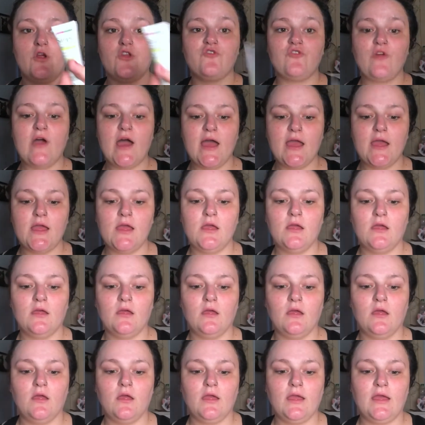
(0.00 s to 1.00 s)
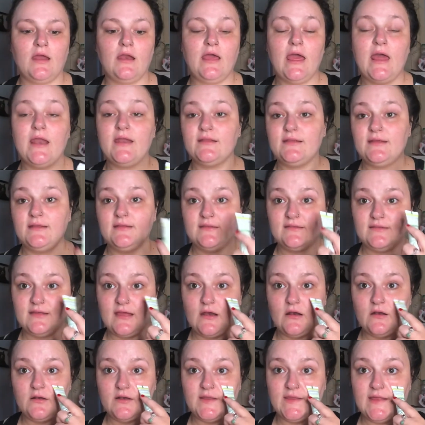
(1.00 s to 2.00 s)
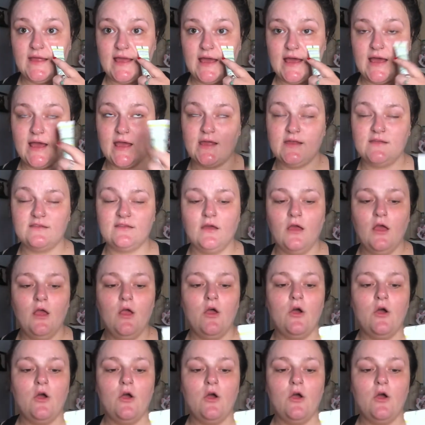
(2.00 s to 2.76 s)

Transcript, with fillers: dry, kind of irritated skin under the eyes.